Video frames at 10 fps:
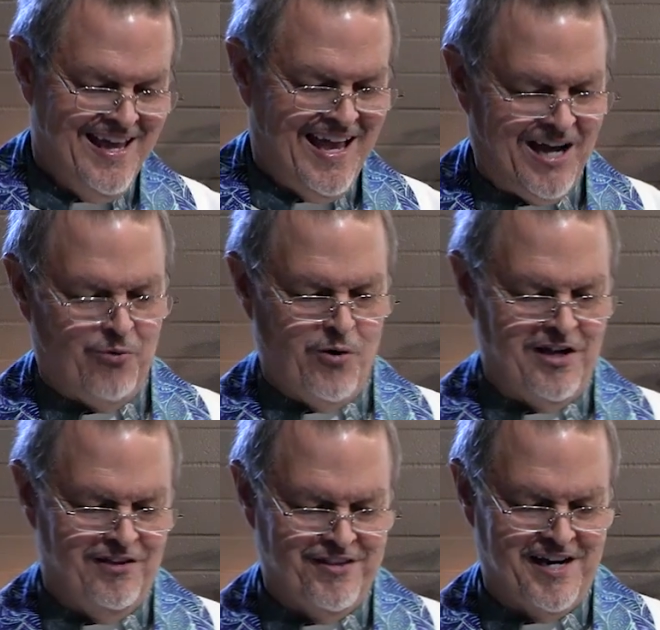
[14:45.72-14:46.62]
How
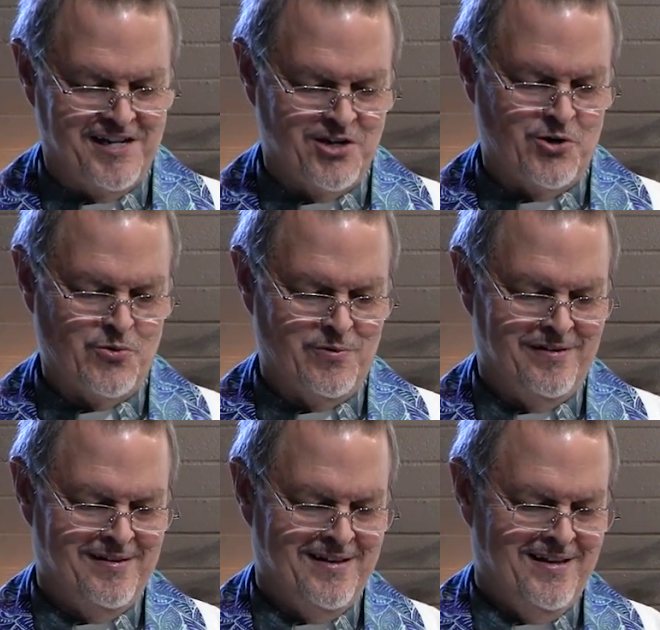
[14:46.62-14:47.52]
well that I know.
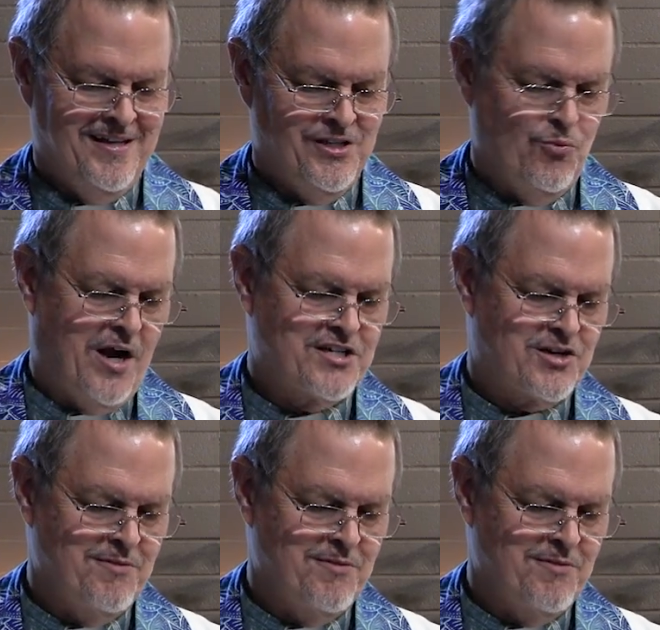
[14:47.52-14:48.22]
You watched